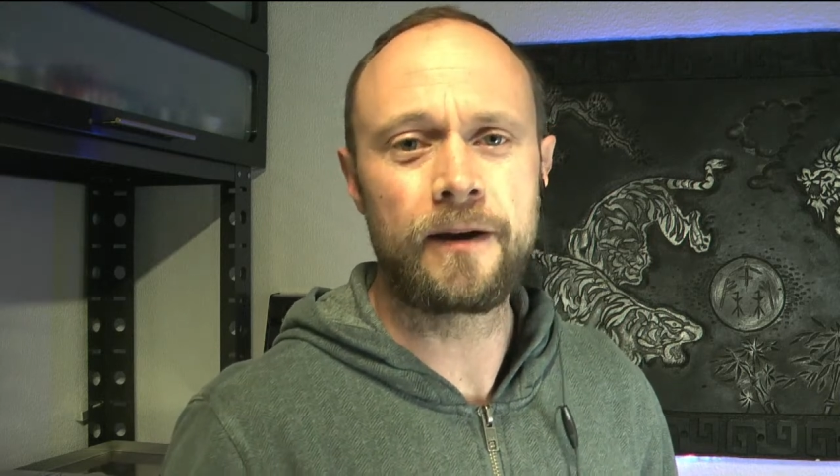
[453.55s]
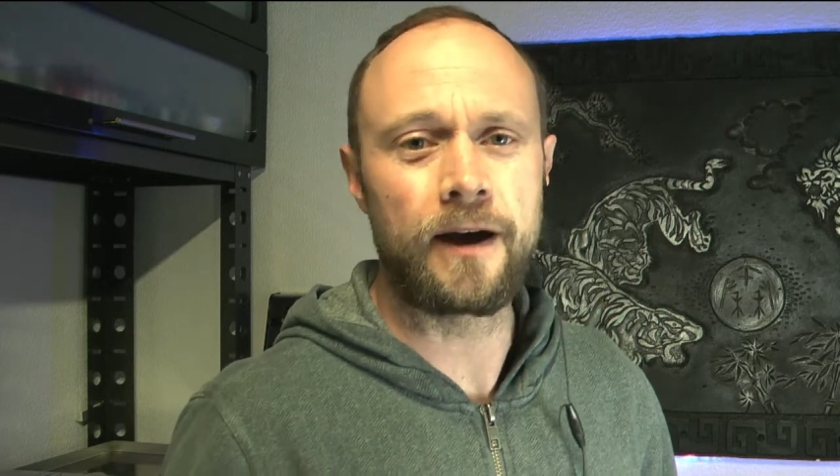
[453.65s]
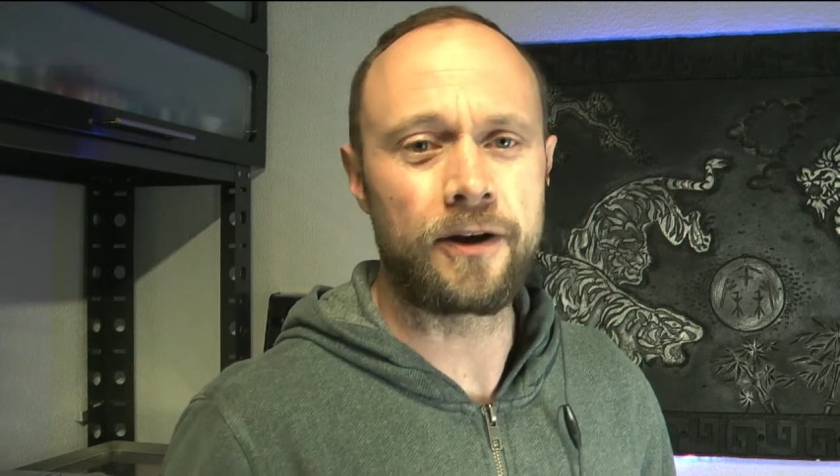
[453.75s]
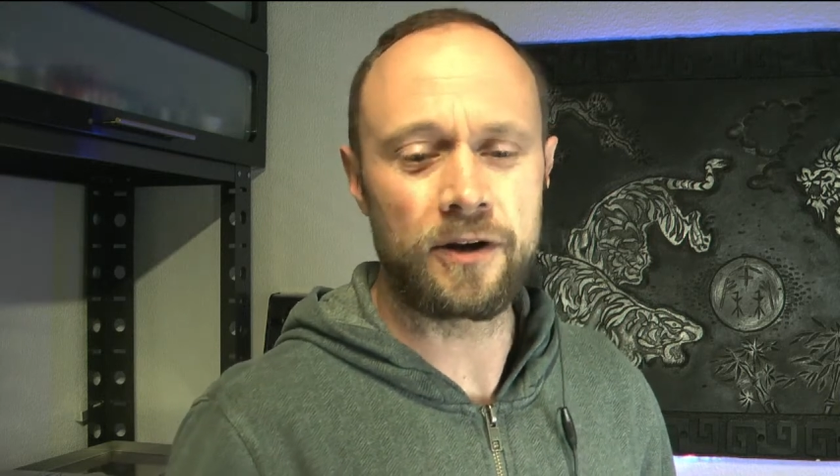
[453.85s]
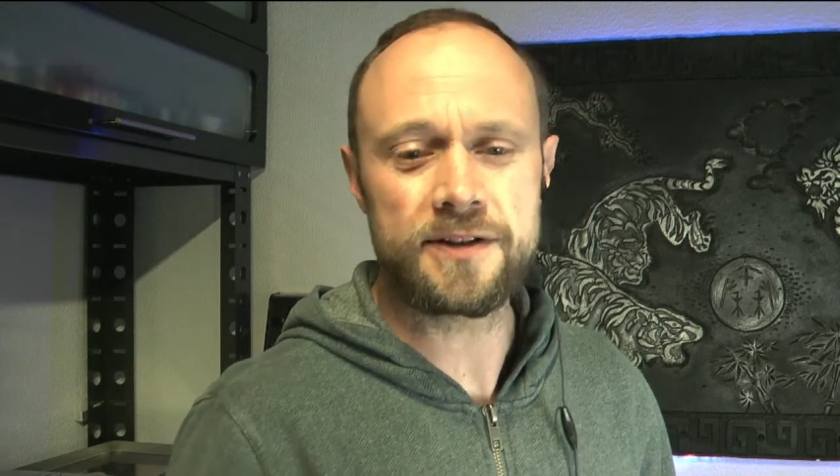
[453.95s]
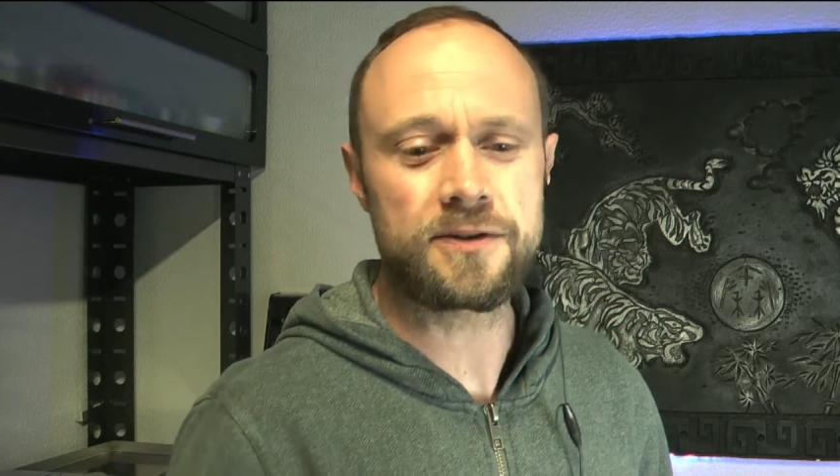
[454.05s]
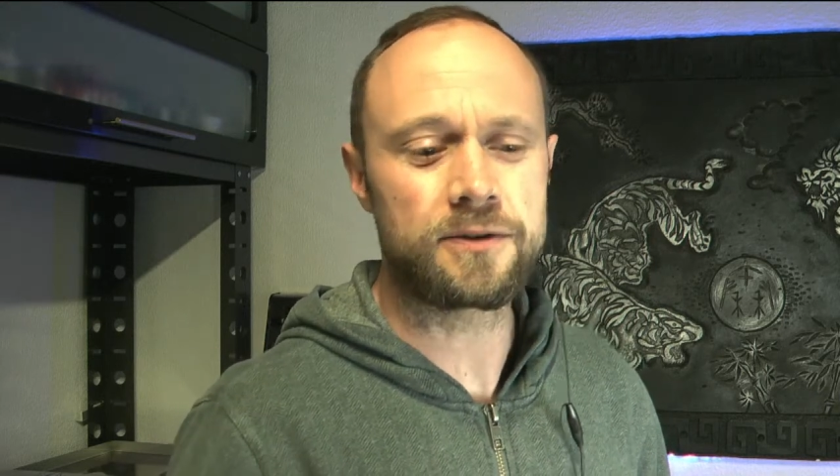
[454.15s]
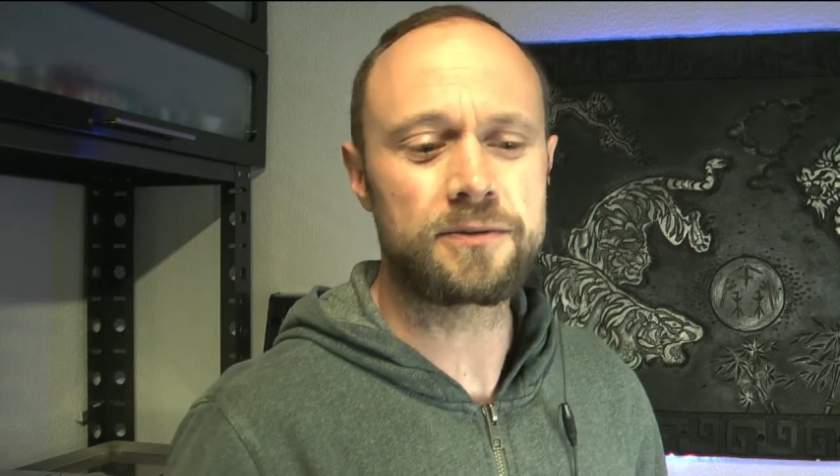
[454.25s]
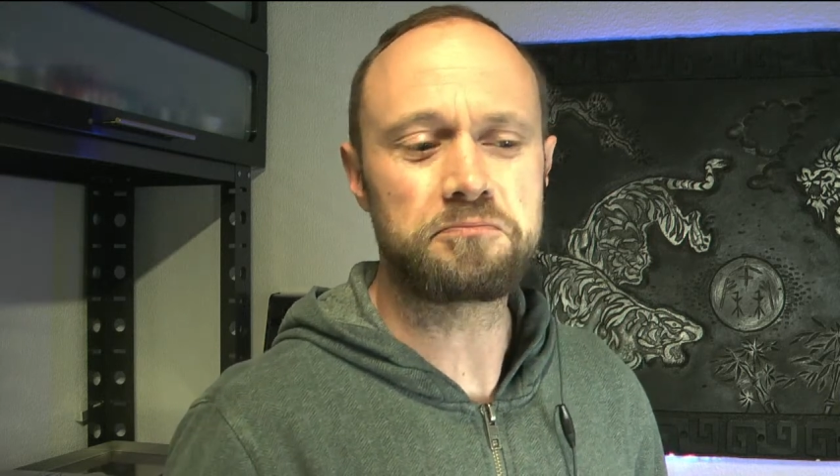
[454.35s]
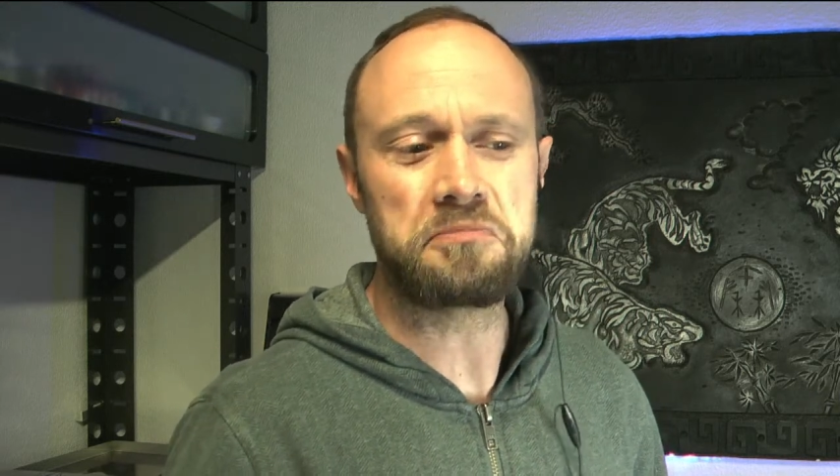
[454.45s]
and also
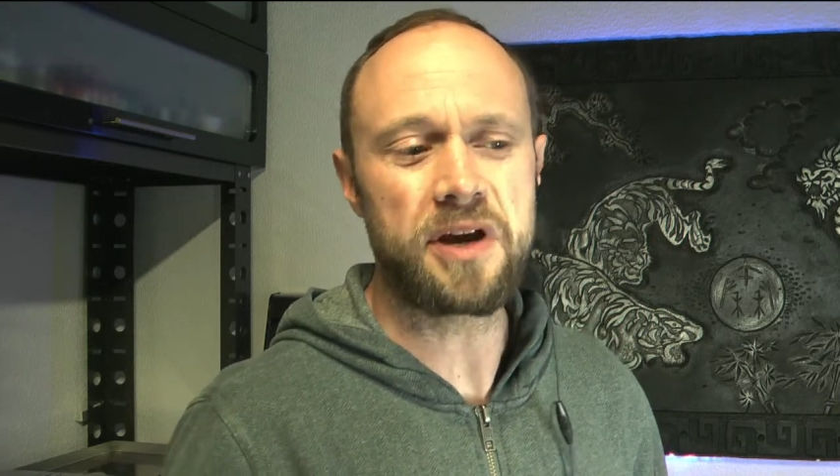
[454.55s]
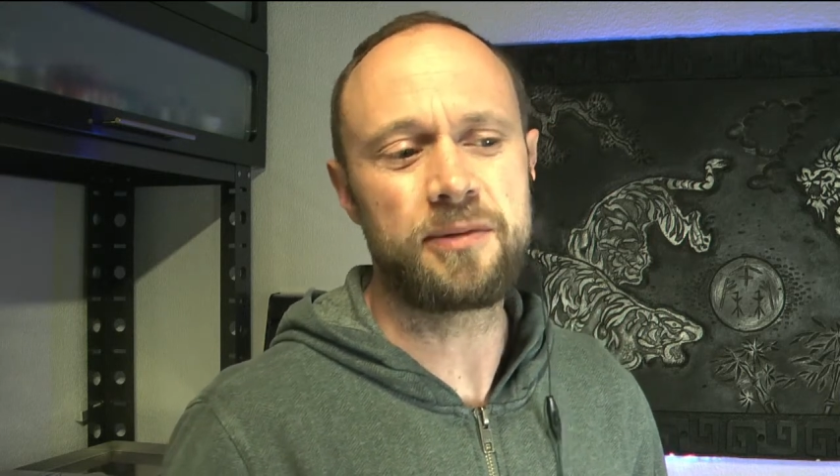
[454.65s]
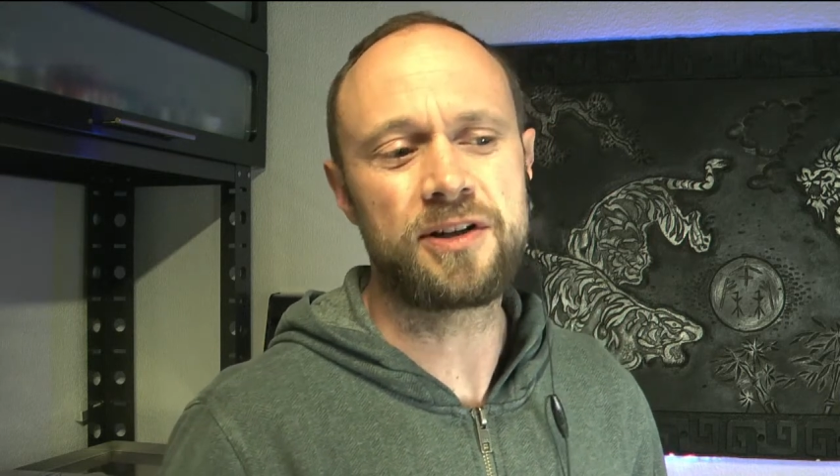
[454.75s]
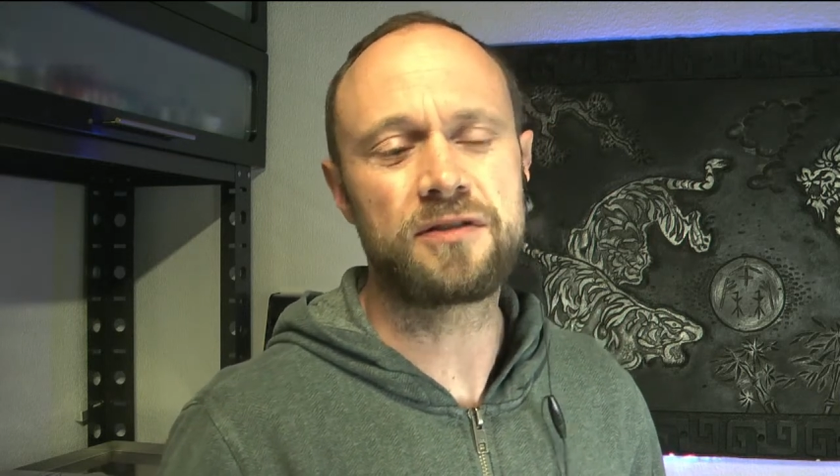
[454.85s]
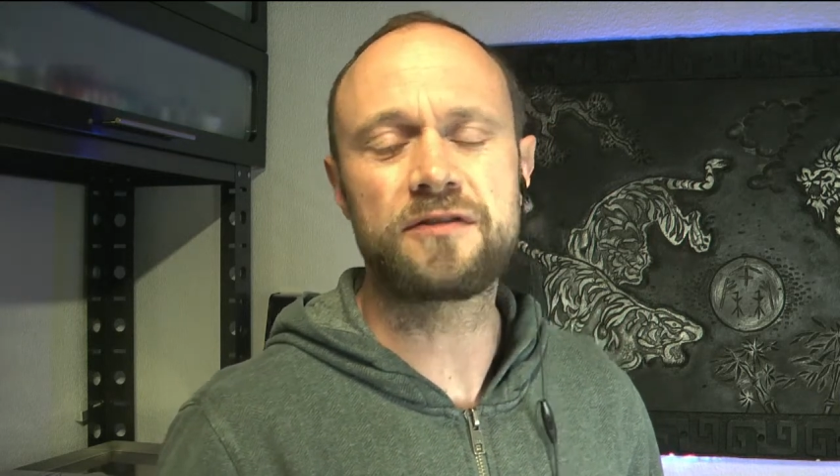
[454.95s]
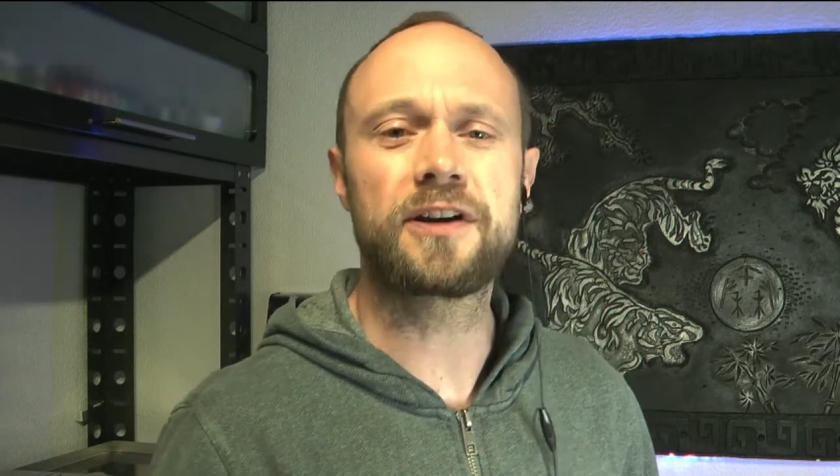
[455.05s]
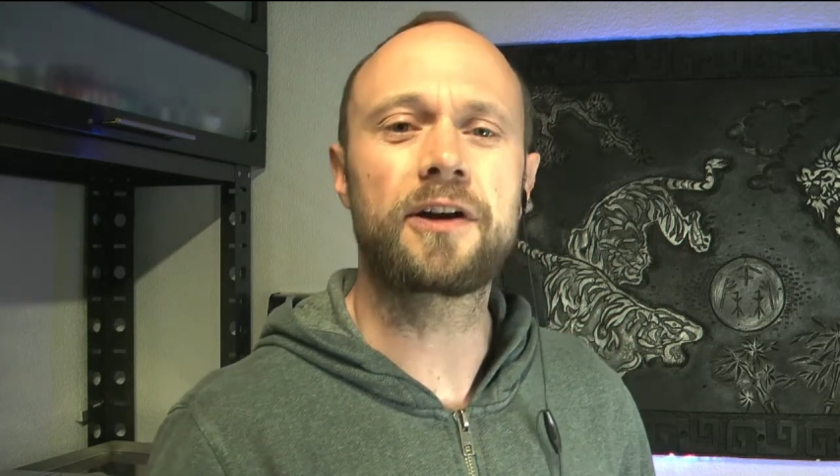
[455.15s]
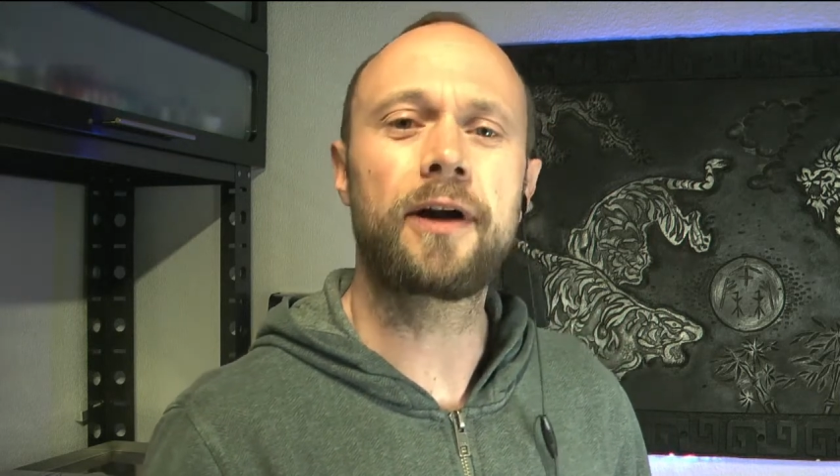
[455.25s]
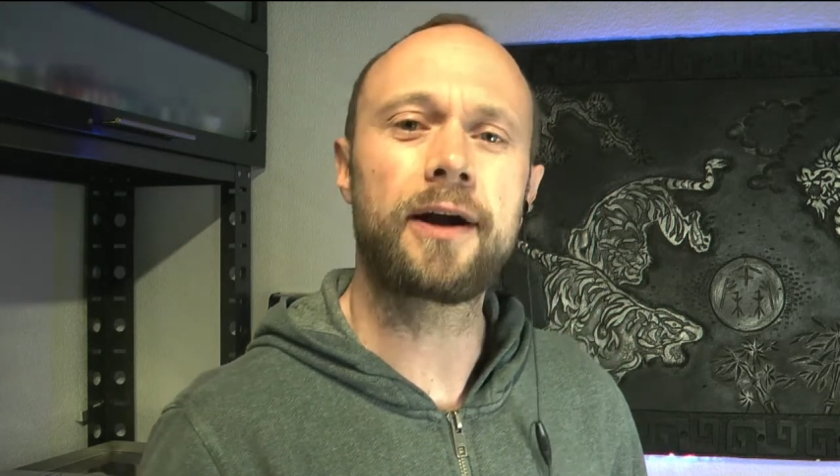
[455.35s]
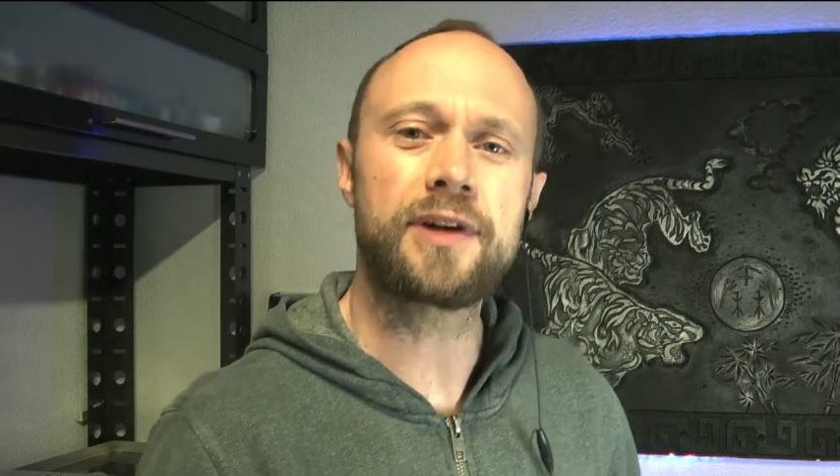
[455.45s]
maybe to figure out